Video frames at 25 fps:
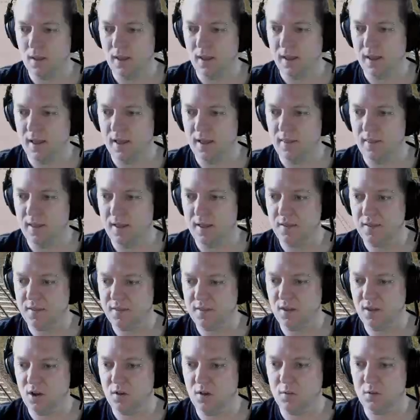The other
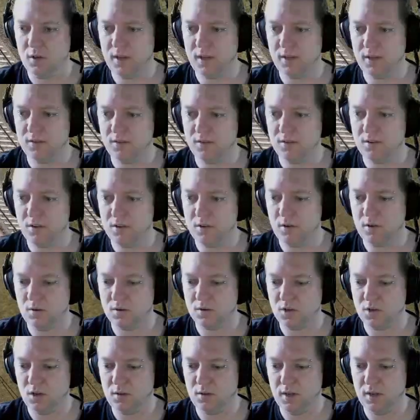thing I will need to do
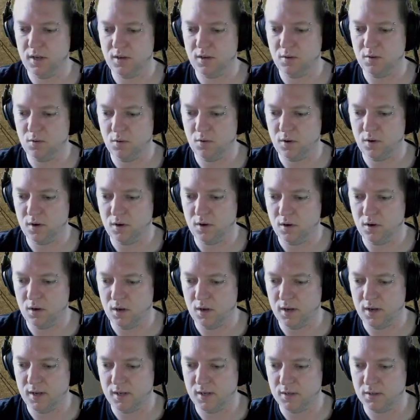is I'll need to
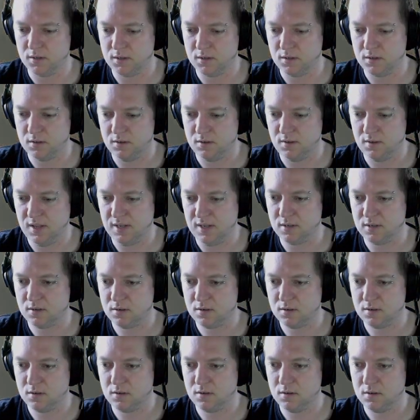organise
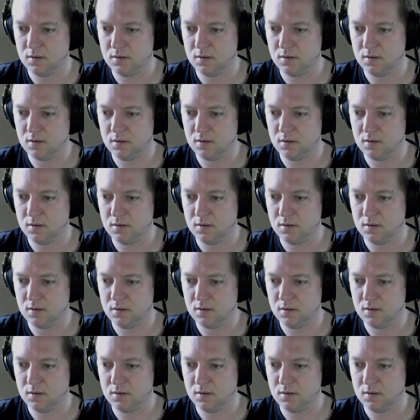this